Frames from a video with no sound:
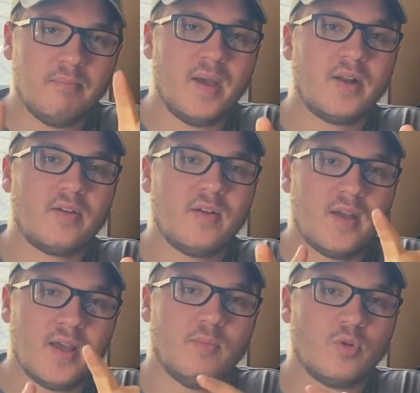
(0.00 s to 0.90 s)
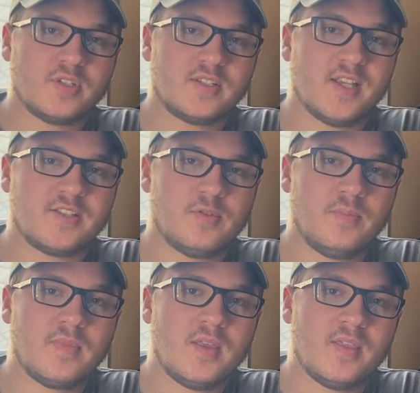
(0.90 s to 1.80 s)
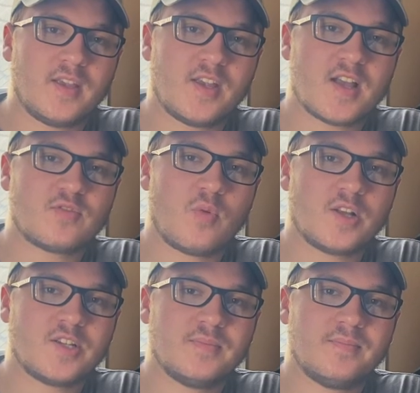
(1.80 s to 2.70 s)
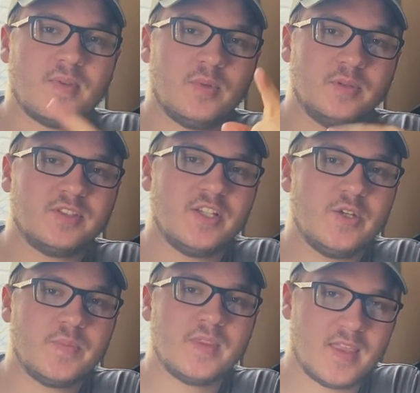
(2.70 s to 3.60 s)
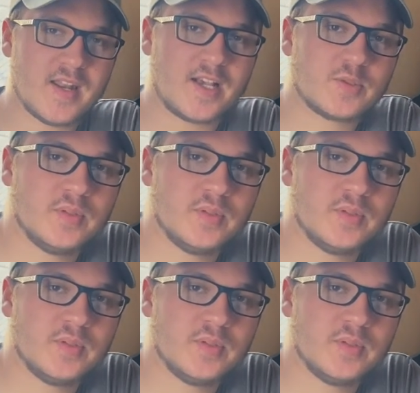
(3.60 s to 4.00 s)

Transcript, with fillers: better and more successful. Thank you guys for watching. We'll see you in the next